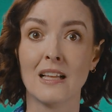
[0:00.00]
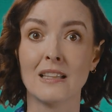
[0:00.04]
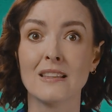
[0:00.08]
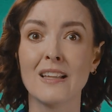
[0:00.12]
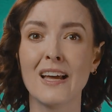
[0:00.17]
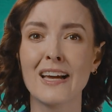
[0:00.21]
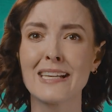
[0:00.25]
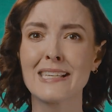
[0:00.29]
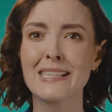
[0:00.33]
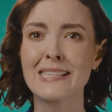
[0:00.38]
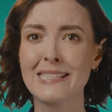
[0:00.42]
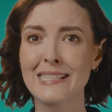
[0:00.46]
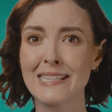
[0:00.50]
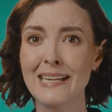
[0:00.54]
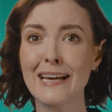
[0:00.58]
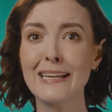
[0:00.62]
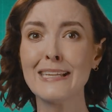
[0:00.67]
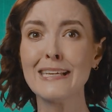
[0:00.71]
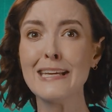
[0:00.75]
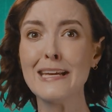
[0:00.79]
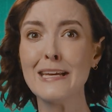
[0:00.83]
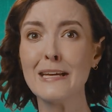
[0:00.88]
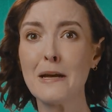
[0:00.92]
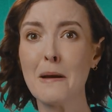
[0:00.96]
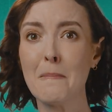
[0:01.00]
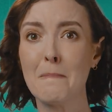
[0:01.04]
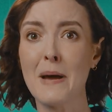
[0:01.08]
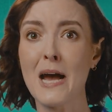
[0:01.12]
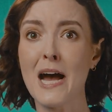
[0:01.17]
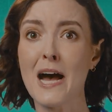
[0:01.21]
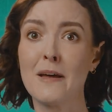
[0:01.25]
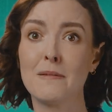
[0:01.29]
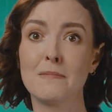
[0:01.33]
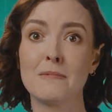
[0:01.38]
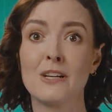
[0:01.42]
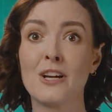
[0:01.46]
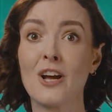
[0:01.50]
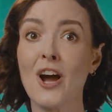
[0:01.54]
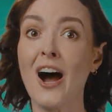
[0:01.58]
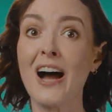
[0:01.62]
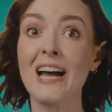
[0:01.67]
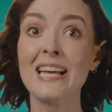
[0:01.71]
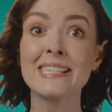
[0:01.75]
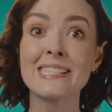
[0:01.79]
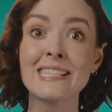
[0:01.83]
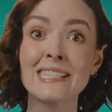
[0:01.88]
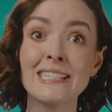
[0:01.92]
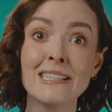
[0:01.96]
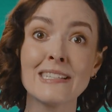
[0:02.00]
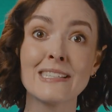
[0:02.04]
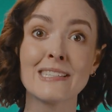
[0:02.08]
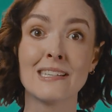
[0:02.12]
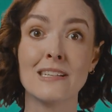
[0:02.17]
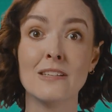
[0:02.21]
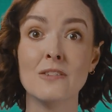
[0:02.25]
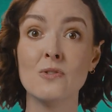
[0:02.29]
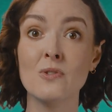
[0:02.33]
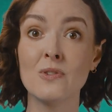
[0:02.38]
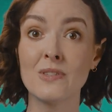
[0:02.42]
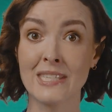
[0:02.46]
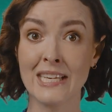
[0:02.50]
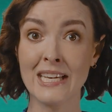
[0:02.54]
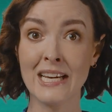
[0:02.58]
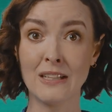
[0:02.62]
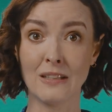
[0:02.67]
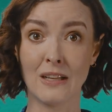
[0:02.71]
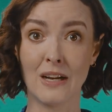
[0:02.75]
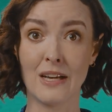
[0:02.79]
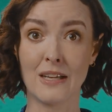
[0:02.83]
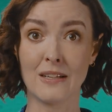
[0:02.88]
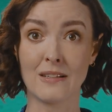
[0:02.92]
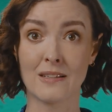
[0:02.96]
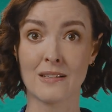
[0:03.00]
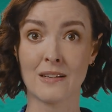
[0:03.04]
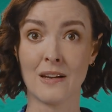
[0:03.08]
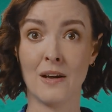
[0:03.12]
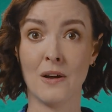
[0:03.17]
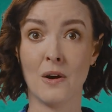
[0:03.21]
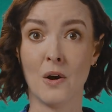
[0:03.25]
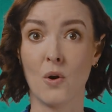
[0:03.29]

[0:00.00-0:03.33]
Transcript: like studying about geysers in New Zealand,